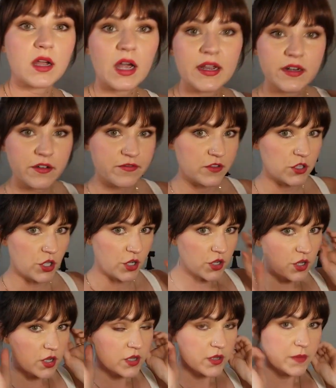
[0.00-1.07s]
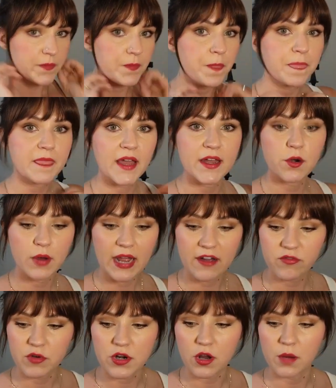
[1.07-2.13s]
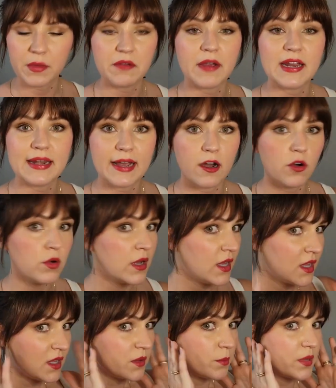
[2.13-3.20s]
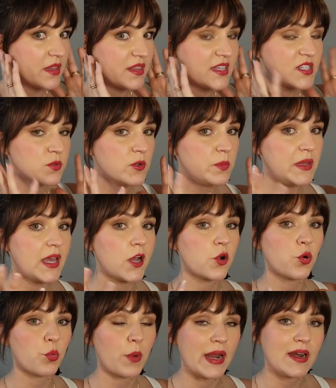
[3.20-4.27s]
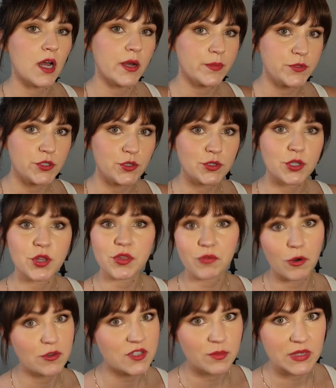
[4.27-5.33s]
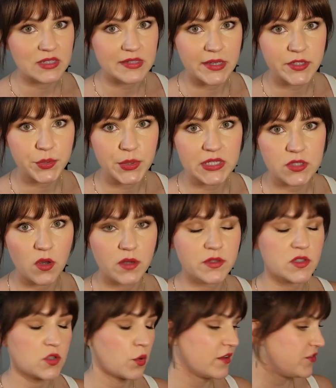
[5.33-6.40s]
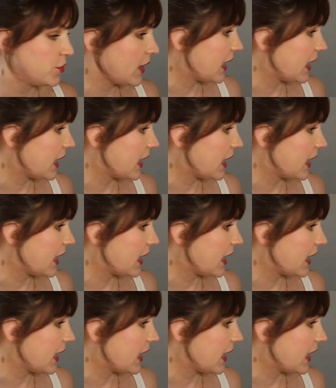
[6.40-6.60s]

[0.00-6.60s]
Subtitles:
kind of look, I don't have one on me right now, but this would be a great updo to throw some accessories on. So if you